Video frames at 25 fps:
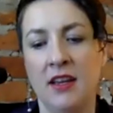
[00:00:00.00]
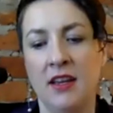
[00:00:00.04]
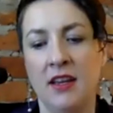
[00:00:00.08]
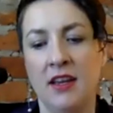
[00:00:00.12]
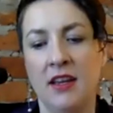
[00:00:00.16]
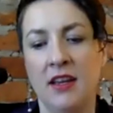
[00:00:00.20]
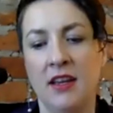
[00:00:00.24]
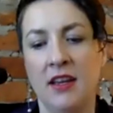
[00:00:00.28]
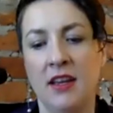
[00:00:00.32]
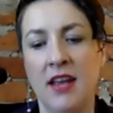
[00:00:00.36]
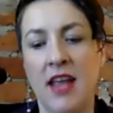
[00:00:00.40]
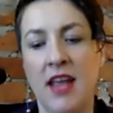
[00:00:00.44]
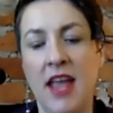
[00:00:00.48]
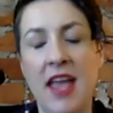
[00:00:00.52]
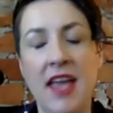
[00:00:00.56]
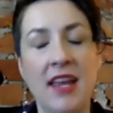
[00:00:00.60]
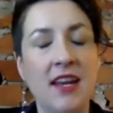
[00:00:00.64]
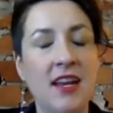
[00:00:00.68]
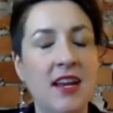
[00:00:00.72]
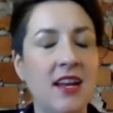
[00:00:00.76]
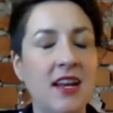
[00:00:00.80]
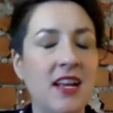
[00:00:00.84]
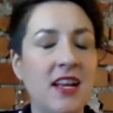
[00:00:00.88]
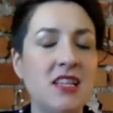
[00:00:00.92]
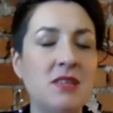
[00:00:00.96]
And Hannah
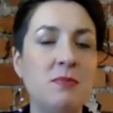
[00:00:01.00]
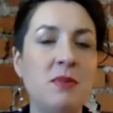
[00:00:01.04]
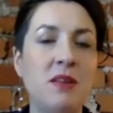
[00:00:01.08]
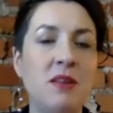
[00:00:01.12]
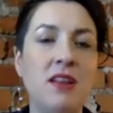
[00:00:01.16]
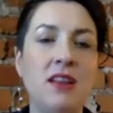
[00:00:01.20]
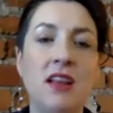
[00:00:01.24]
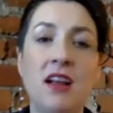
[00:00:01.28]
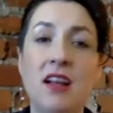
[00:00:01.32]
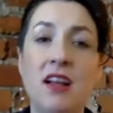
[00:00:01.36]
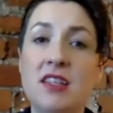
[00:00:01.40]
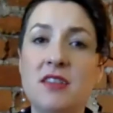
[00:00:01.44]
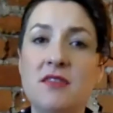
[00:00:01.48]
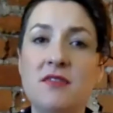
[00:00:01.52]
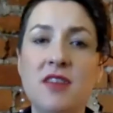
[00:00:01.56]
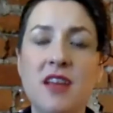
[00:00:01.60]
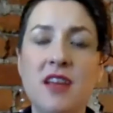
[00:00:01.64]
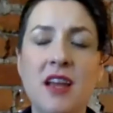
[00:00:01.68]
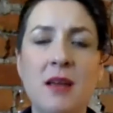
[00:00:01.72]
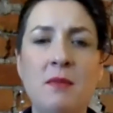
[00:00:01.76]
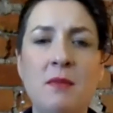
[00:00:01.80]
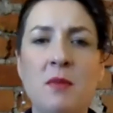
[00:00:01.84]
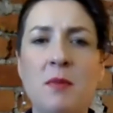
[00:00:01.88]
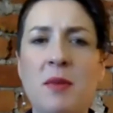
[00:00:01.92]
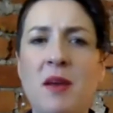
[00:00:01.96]
and I spent lots of
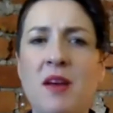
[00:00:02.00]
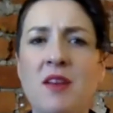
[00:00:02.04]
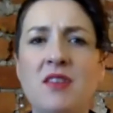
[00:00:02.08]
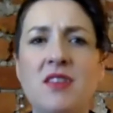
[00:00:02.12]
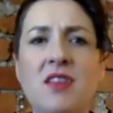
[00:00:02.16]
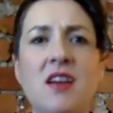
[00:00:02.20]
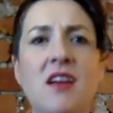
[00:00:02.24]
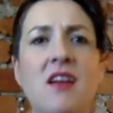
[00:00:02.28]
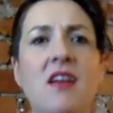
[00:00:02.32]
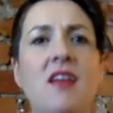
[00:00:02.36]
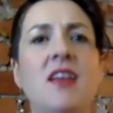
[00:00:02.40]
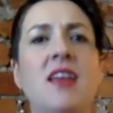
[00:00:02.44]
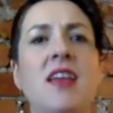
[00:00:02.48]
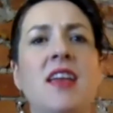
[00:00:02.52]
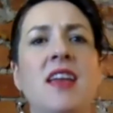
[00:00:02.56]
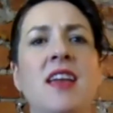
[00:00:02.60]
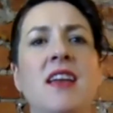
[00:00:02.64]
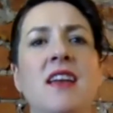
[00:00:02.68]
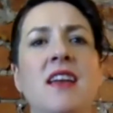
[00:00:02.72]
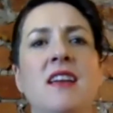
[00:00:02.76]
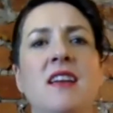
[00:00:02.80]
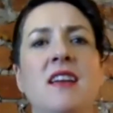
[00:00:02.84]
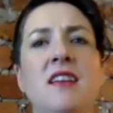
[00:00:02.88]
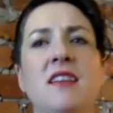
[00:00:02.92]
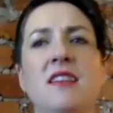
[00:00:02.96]
time about talking
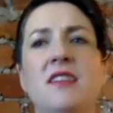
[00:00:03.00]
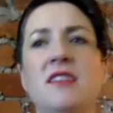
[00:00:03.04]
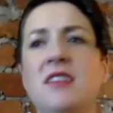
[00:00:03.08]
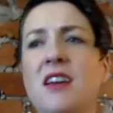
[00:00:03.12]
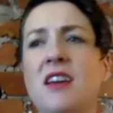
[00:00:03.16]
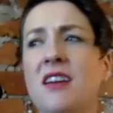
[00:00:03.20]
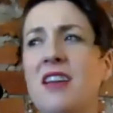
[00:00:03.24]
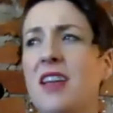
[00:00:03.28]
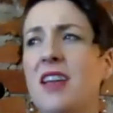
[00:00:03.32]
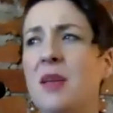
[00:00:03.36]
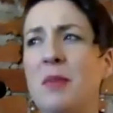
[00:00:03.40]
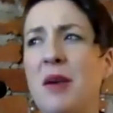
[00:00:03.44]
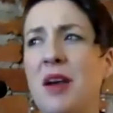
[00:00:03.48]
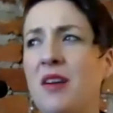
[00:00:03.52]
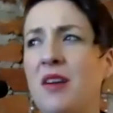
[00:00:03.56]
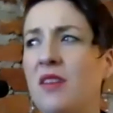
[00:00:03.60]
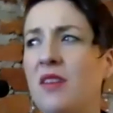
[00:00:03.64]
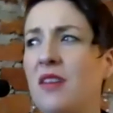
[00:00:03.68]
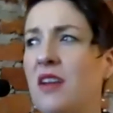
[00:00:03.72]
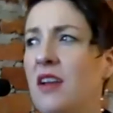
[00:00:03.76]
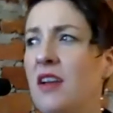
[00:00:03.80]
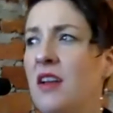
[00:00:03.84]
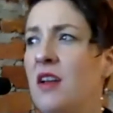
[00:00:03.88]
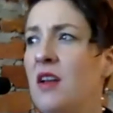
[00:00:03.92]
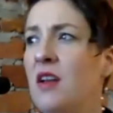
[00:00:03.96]
about
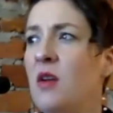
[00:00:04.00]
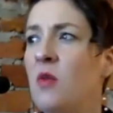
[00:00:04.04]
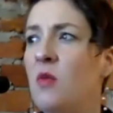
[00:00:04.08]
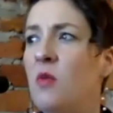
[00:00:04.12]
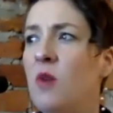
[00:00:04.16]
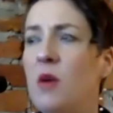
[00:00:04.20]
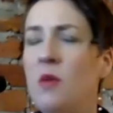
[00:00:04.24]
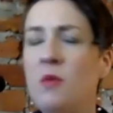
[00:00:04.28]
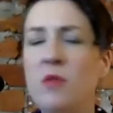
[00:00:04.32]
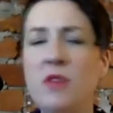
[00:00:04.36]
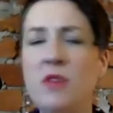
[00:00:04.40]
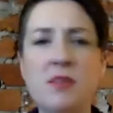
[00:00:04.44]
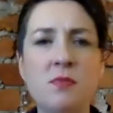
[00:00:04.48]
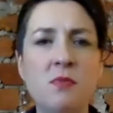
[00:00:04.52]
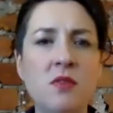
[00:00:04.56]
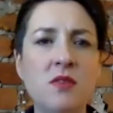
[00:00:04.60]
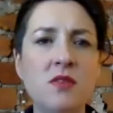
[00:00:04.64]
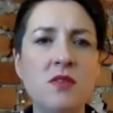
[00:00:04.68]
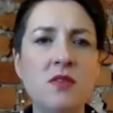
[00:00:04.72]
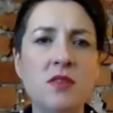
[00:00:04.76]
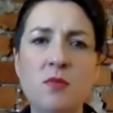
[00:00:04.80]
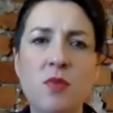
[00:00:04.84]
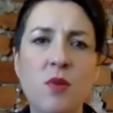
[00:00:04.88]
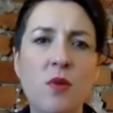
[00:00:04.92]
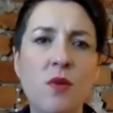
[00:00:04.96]
what was most
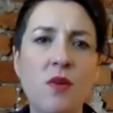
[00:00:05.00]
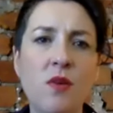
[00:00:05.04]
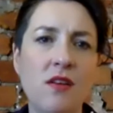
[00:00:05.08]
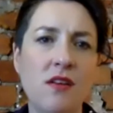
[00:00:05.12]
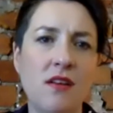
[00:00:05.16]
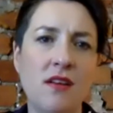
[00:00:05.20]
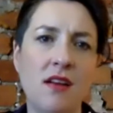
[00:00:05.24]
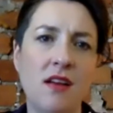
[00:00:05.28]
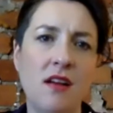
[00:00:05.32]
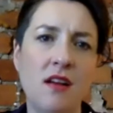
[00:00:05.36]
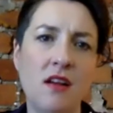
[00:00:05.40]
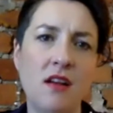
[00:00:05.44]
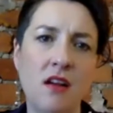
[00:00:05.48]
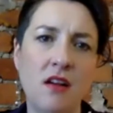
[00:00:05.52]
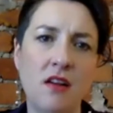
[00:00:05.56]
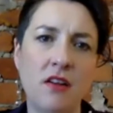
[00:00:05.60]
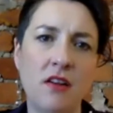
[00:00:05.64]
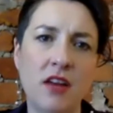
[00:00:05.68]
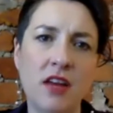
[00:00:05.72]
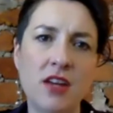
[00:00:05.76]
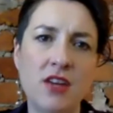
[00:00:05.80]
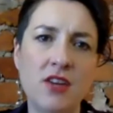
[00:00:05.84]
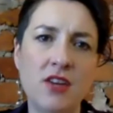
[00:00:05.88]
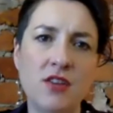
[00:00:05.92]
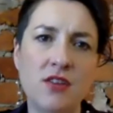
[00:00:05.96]
important in
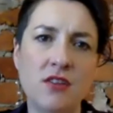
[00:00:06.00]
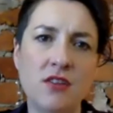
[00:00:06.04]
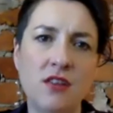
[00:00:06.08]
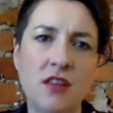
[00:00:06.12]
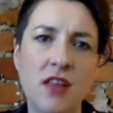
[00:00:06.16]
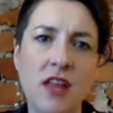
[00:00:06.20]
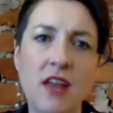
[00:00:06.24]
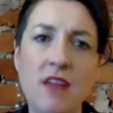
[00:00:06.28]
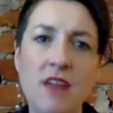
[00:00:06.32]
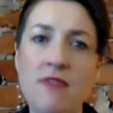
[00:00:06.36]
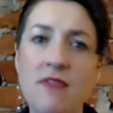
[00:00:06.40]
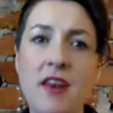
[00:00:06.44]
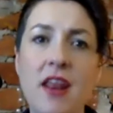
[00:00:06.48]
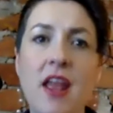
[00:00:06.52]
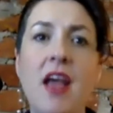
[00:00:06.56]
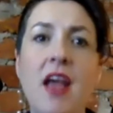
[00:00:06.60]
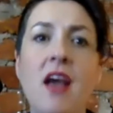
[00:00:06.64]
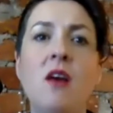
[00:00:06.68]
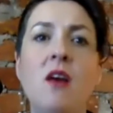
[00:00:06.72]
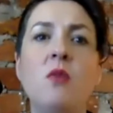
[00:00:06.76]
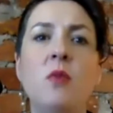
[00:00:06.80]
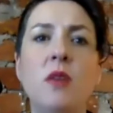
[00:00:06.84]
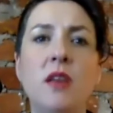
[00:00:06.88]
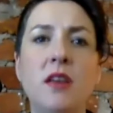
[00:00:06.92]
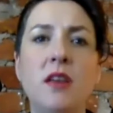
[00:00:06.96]
congregational life and how
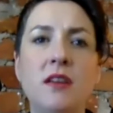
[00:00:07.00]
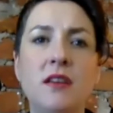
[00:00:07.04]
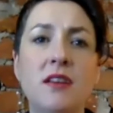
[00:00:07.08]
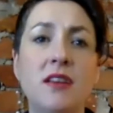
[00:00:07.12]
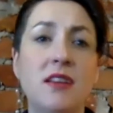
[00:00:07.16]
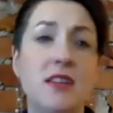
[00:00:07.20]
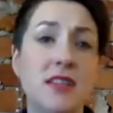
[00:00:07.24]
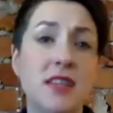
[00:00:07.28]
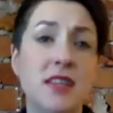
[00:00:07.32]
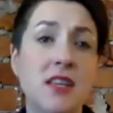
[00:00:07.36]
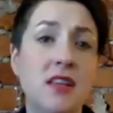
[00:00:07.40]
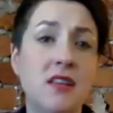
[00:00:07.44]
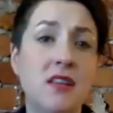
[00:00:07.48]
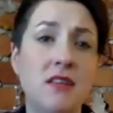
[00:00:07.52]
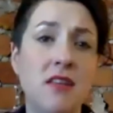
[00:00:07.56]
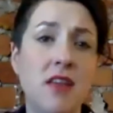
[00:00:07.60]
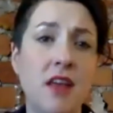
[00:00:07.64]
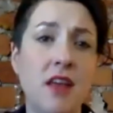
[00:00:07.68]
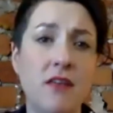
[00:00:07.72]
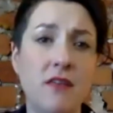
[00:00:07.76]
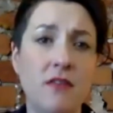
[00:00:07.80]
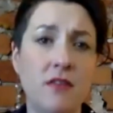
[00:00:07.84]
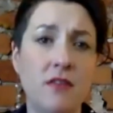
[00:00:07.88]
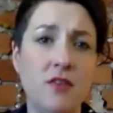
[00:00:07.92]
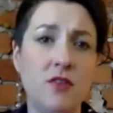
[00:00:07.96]
we could continue that
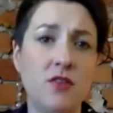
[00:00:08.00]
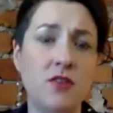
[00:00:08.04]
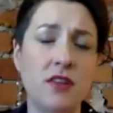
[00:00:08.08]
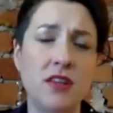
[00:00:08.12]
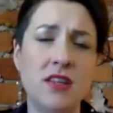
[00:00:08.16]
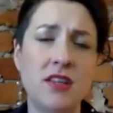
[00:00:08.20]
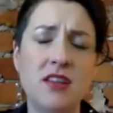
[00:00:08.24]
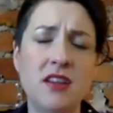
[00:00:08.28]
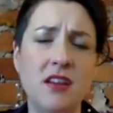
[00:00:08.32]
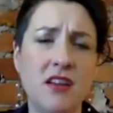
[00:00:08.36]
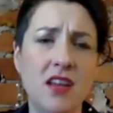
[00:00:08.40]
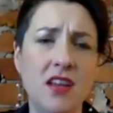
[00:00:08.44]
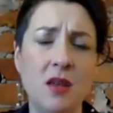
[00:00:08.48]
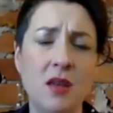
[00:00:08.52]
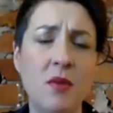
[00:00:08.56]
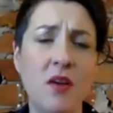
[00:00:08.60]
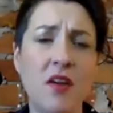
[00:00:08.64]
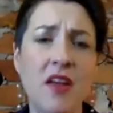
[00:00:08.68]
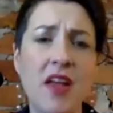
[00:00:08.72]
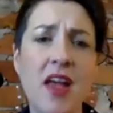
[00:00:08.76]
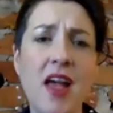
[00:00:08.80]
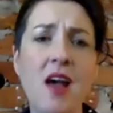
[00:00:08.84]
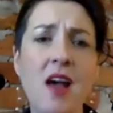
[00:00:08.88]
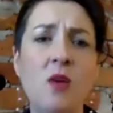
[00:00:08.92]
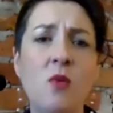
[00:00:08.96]
virtually, talking about
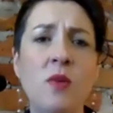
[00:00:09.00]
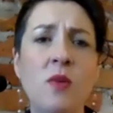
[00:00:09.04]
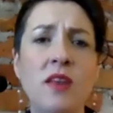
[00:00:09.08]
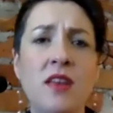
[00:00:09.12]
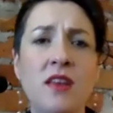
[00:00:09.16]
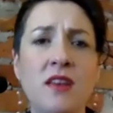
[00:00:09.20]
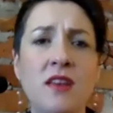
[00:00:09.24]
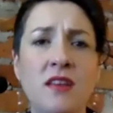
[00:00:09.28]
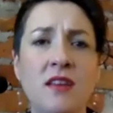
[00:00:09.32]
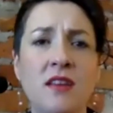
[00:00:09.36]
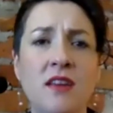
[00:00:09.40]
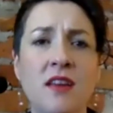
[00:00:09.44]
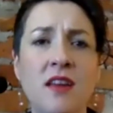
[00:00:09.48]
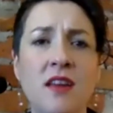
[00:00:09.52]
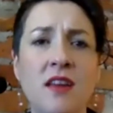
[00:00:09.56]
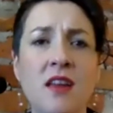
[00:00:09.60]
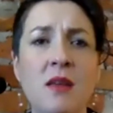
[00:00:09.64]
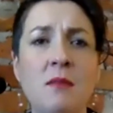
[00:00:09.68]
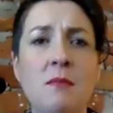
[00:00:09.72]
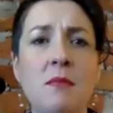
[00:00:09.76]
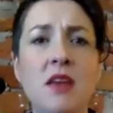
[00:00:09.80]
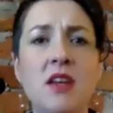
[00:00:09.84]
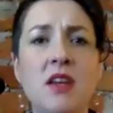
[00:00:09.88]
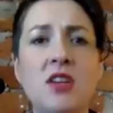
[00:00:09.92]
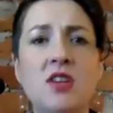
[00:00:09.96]
how we could
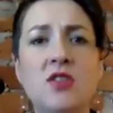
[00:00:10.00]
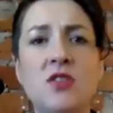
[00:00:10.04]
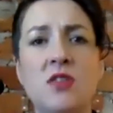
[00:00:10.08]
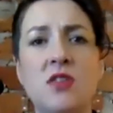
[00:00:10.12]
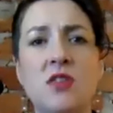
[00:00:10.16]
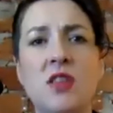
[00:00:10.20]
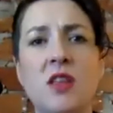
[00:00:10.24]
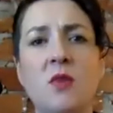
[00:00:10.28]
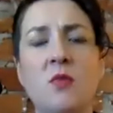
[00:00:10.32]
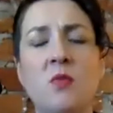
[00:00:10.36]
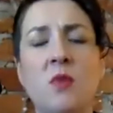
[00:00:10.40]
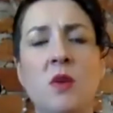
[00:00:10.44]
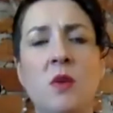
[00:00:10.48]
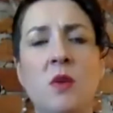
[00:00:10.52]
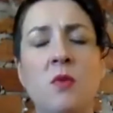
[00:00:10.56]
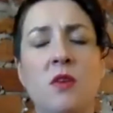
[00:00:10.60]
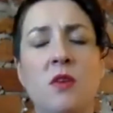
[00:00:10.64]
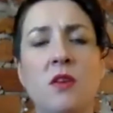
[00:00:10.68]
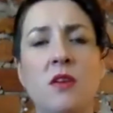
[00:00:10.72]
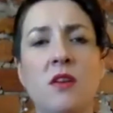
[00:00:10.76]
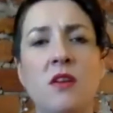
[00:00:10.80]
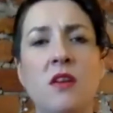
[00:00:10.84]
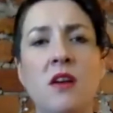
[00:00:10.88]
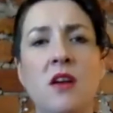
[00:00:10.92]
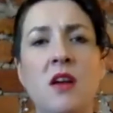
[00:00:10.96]
make sure that we
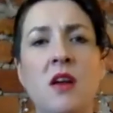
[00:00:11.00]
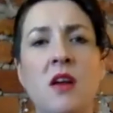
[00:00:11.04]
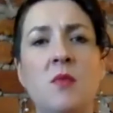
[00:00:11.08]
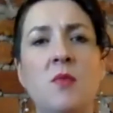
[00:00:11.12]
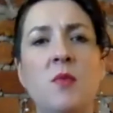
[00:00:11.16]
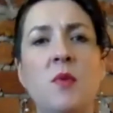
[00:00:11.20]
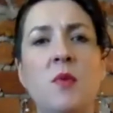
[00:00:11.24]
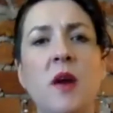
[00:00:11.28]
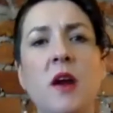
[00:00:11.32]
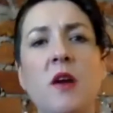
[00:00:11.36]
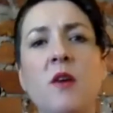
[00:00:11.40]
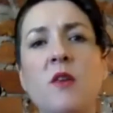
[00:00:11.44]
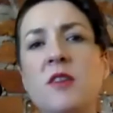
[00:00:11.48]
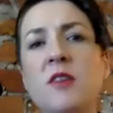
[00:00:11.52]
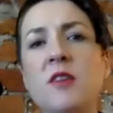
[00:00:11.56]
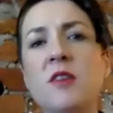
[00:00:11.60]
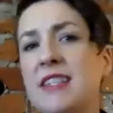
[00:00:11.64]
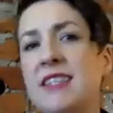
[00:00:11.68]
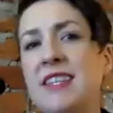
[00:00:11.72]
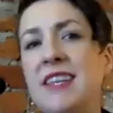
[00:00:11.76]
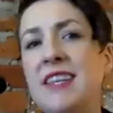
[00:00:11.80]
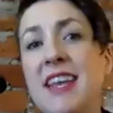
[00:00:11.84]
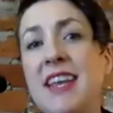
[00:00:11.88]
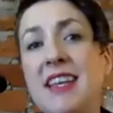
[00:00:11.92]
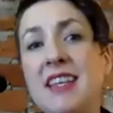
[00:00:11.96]
were
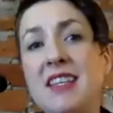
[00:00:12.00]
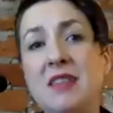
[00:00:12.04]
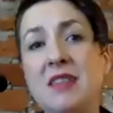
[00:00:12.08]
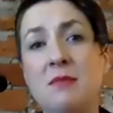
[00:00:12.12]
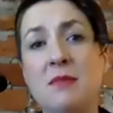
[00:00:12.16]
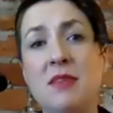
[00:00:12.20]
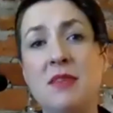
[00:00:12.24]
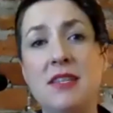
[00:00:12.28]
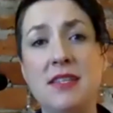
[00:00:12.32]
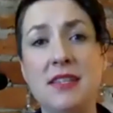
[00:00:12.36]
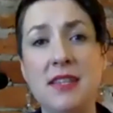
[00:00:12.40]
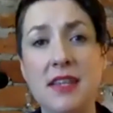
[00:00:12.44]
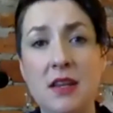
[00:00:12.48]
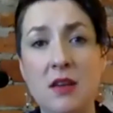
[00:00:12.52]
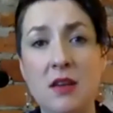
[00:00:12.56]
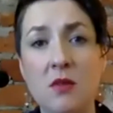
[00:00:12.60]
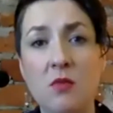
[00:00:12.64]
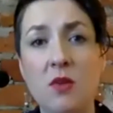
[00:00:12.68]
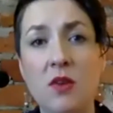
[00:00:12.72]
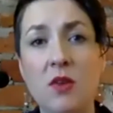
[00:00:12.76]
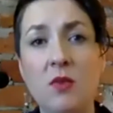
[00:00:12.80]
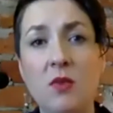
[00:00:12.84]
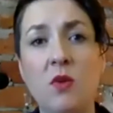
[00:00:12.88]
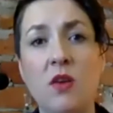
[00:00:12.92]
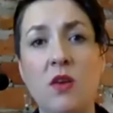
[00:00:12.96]
prioritizing intimacy
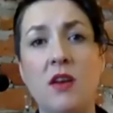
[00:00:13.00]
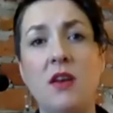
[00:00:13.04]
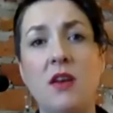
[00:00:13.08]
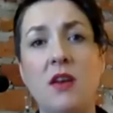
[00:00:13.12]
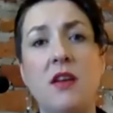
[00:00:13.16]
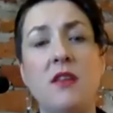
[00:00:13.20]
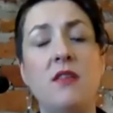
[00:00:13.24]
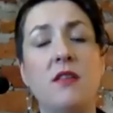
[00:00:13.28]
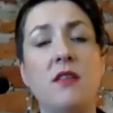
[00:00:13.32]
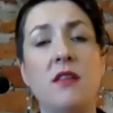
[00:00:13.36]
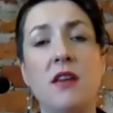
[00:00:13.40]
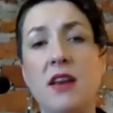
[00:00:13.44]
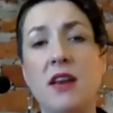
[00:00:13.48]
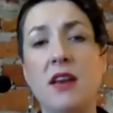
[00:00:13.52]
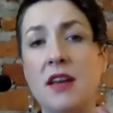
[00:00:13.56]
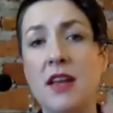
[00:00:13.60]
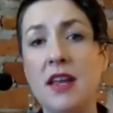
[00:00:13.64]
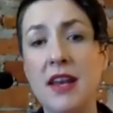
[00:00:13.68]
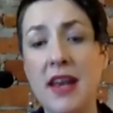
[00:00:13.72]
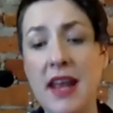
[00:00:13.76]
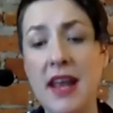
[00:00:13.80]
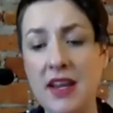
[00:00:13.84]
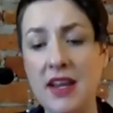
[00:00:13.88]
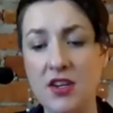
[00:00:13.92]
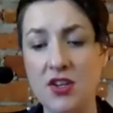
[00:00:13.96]
with one another and
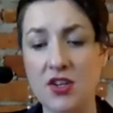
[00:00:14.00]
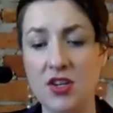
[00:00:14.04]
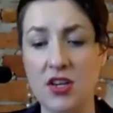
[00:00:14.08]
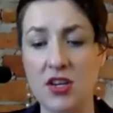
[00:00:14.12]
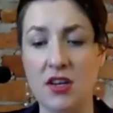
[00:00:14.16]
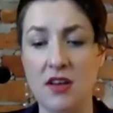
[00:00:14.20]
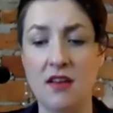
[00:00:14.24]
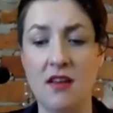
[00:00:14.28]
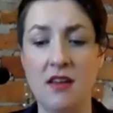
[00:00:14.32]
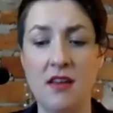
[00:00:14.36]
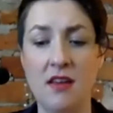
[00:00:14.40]
connection